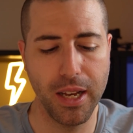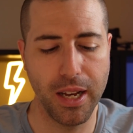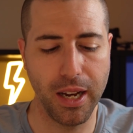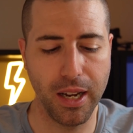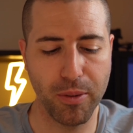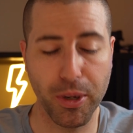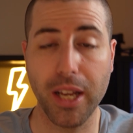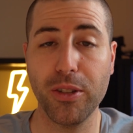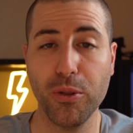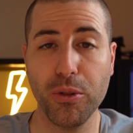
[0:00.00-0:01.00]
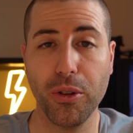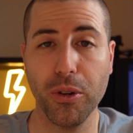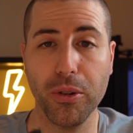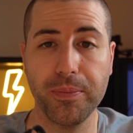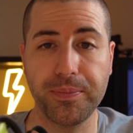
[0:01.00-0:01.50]
When I do
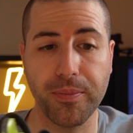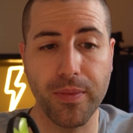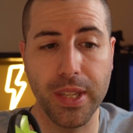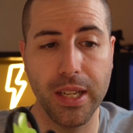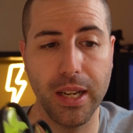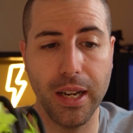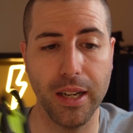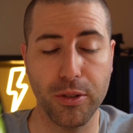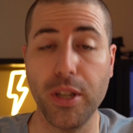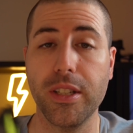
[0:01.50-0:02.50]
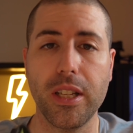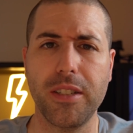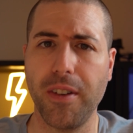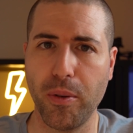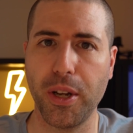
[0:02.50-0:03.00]
though, that's
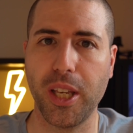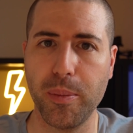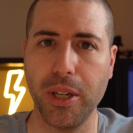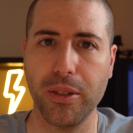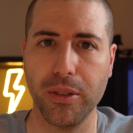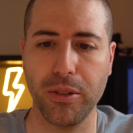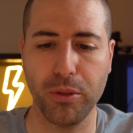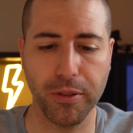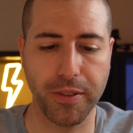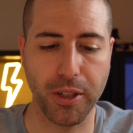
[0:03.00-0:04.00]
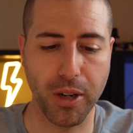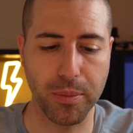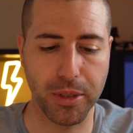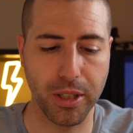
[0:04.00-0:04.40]
if I want to keep it under the 250 grams.